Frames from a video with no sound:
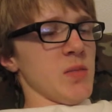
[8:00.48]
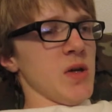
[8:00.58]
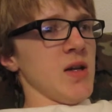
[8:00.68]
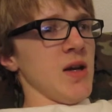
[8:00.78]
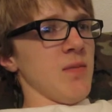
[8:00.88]
on
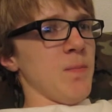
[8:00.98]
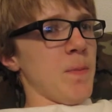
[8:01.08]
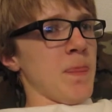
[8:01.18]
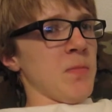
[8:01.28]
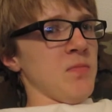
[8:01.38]
Monday
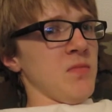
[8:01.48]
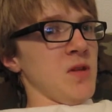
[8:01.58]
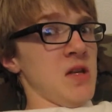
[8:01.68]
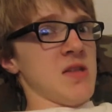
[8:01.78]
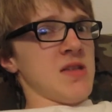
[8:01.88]

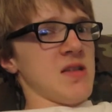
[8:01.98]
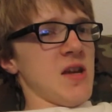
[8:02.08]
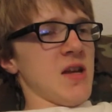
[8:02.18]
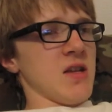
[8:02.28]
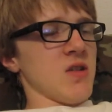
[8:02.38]
in
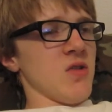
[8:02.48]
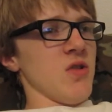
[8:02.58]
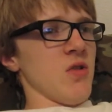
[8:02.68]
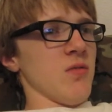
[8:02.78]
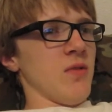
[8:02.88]
San
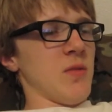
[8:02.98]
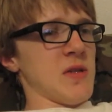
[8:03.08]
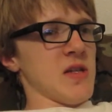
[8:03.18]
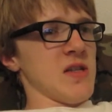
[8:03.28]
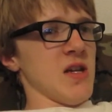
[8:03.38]
Antonio
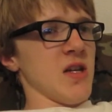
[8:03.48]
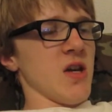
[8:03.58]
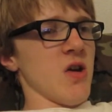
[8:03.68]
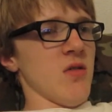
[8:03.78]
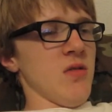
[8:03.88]
almost at San
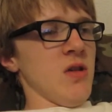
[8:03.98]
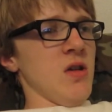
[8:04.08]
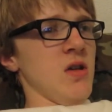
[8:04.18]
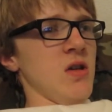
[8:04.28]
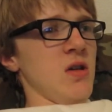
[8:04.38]
Diego
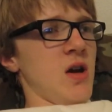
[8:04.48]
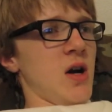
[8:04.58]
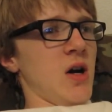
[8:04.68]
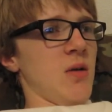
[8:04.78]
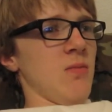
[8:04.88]

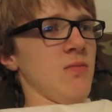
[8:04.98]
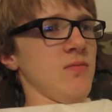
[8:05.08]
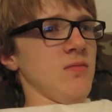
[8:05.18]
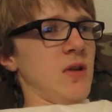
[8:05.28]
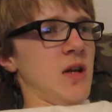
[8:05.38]
um,
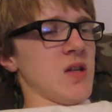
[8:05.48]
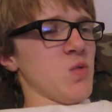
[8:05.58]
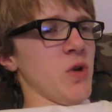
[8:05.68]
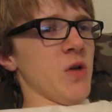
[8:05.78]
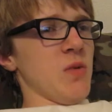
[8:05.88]
and it's
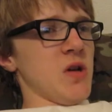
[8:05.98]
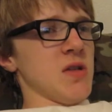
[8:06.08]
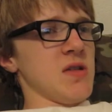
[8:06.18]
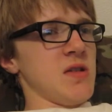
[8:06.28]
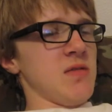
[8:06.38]
weird
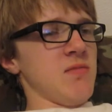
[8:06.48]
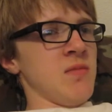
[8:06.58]
because